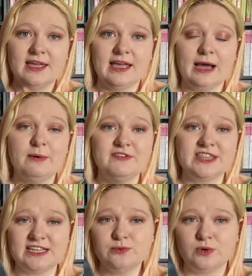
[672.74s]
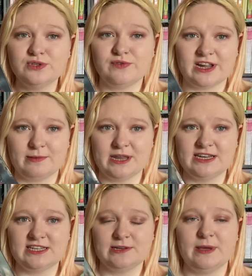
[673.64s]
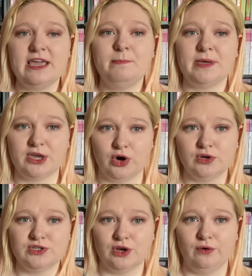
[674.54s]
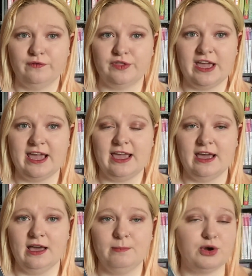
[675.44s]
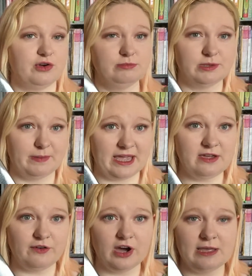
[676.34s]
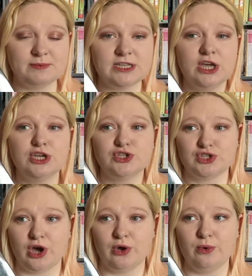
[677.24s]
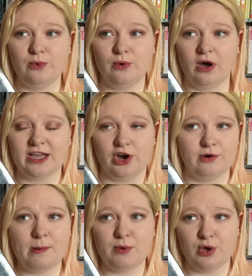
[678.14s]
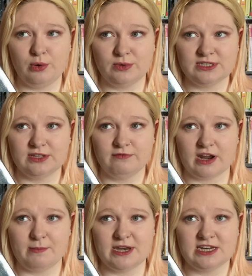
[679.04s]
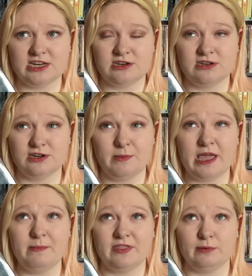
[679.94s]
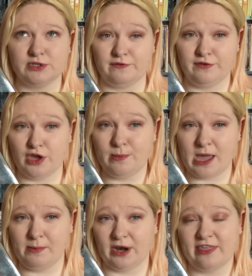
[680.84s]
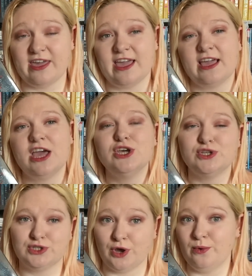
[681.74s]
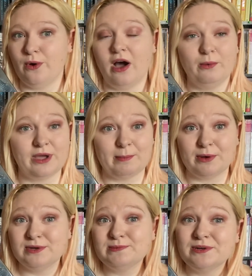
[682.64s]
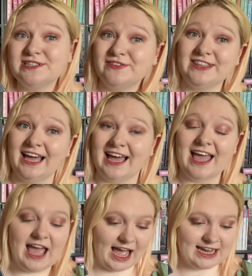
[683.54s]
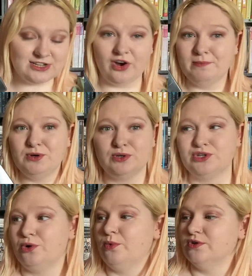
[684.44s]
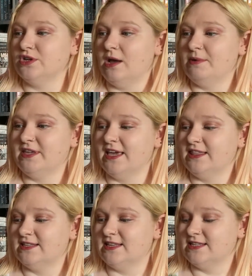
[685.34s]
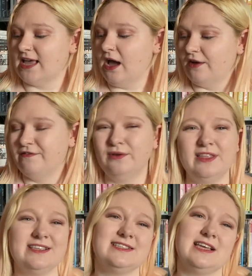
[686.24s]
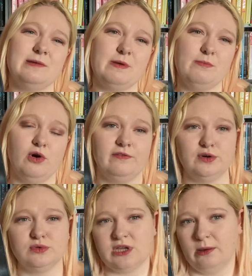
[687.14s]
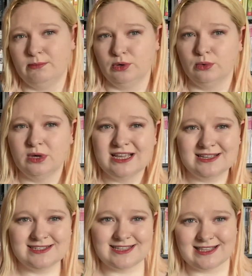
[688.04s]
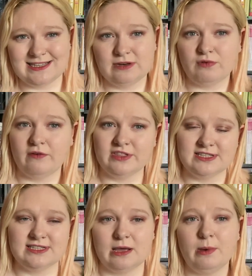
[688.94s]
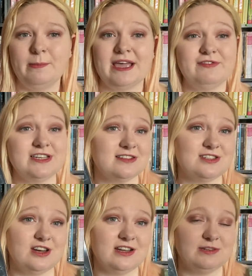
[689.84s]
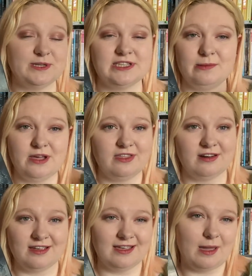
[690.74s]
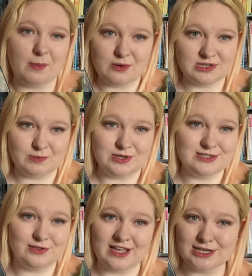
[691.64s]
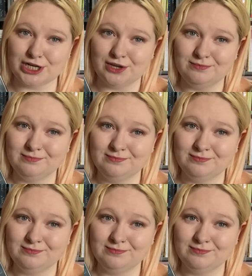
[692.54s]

However, this was recommended to me because of the um, Crimson Peak vibes. So I can't remember who it was that recommended it to me, but there was a few people, I think. So I will get bonus points for that. And I'm not sure what time of year this is set. I feel like this is going to be more of an autumnal setting rather than summer. But if it does turn out to be summer, then I can get bonus points on that too.